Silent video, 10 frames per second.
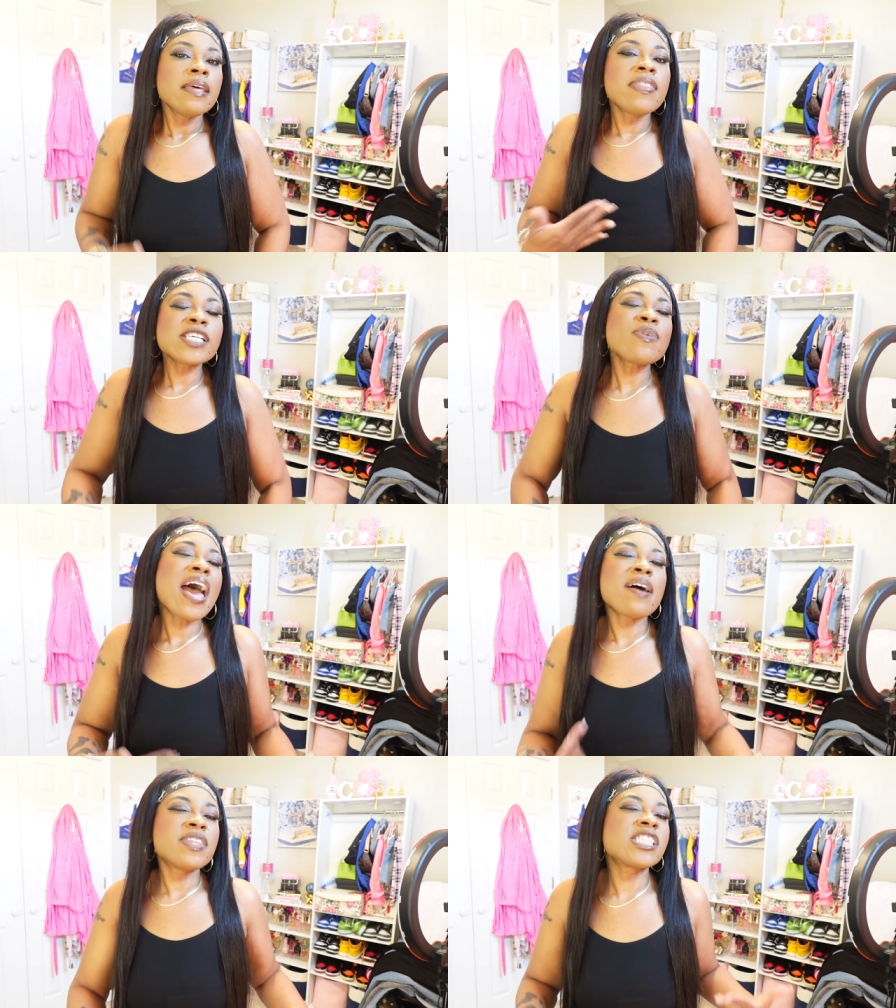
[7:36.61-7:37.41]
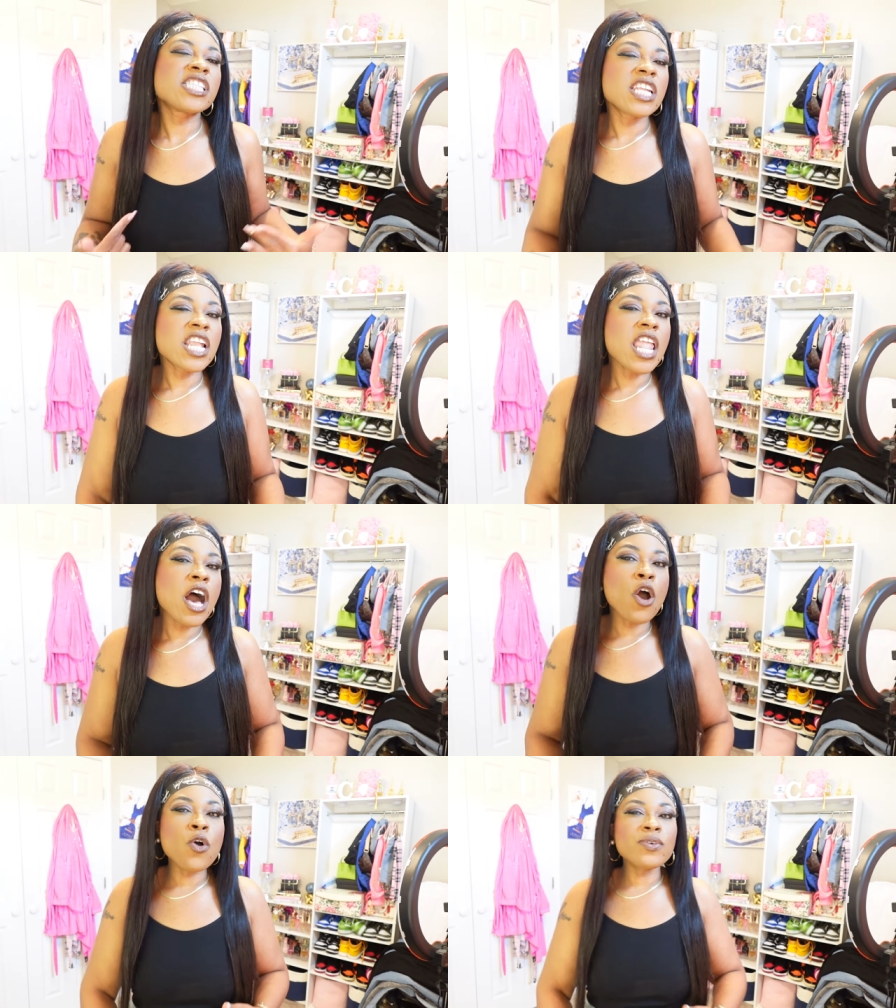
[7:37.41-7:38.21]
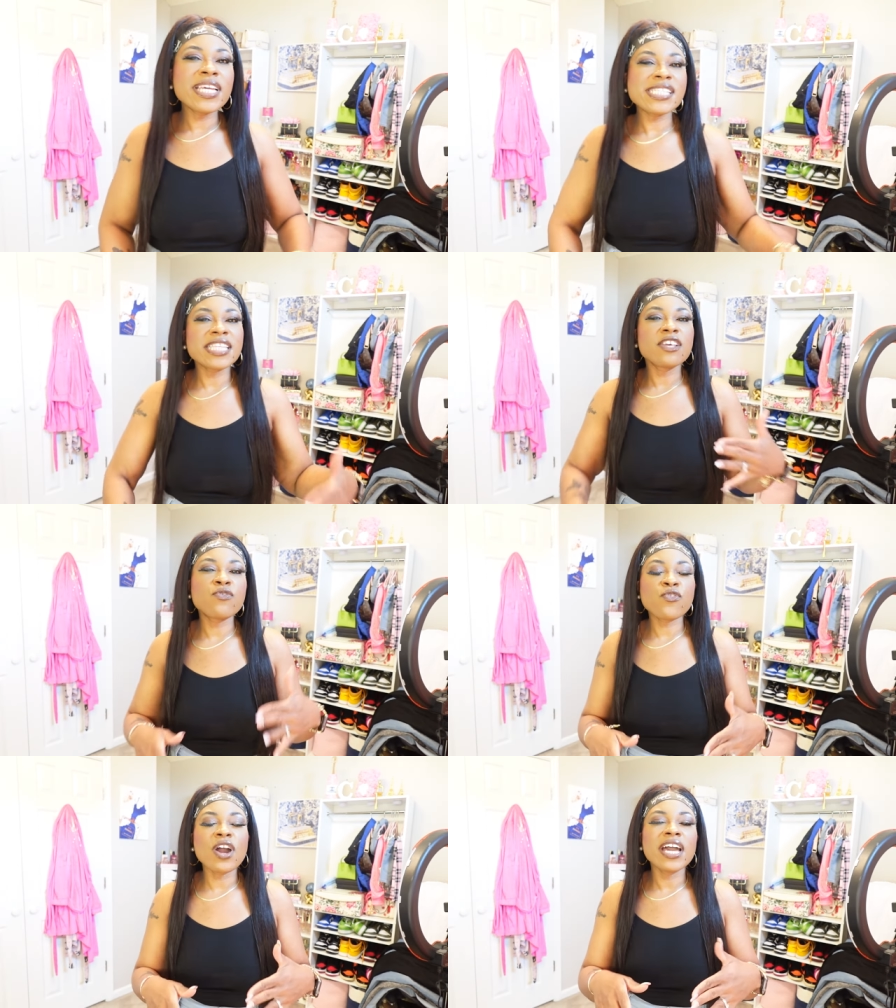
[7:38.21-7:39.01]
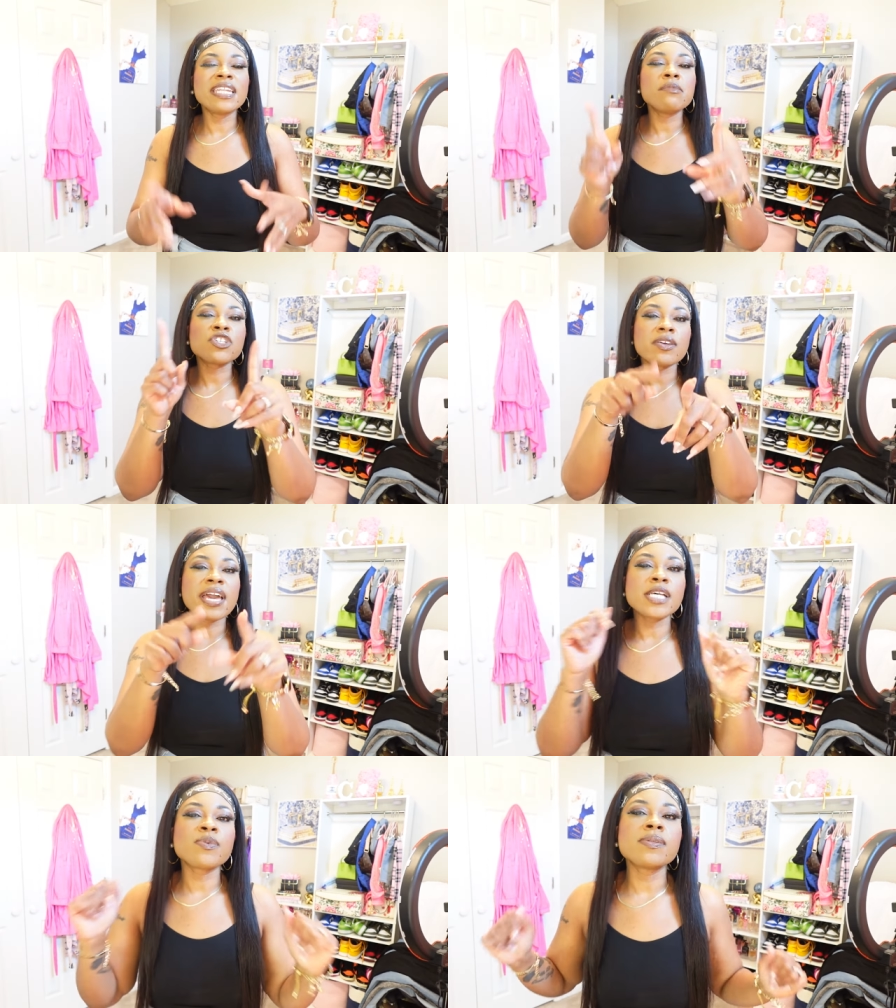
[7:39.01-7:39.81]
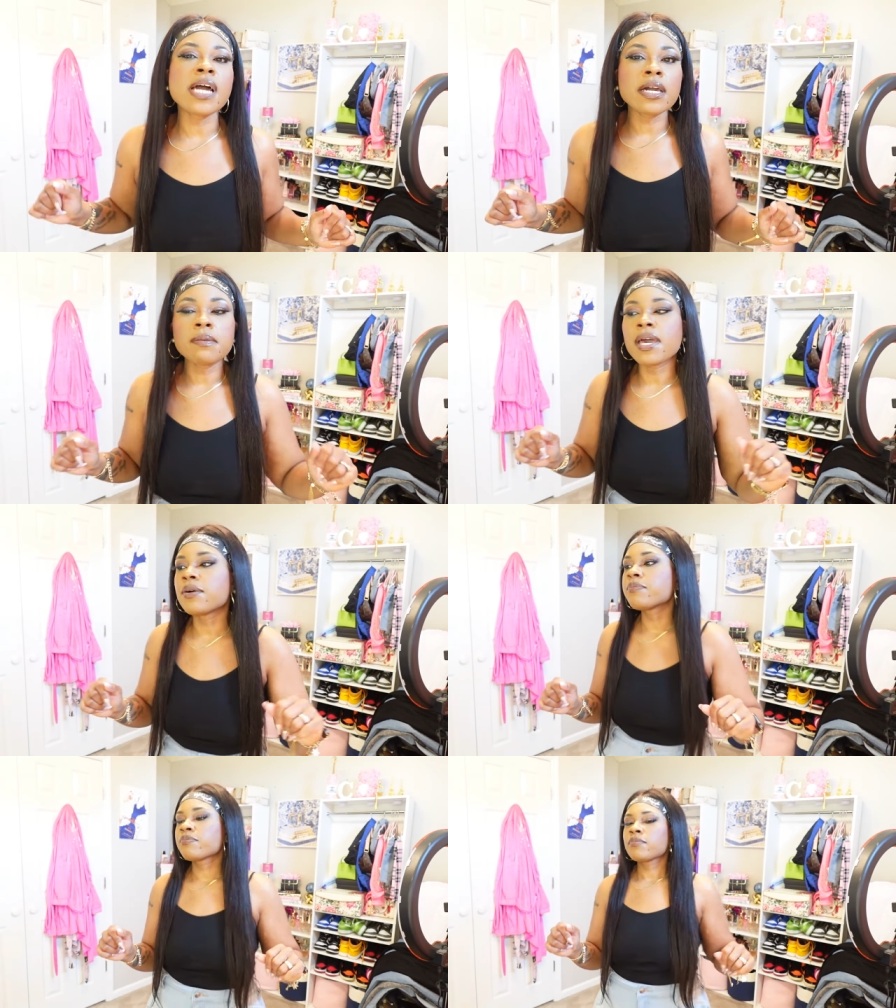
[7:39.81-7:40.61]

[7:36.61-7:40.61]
that's why I have this longness in the front. Let me show you guys what I'm talking about.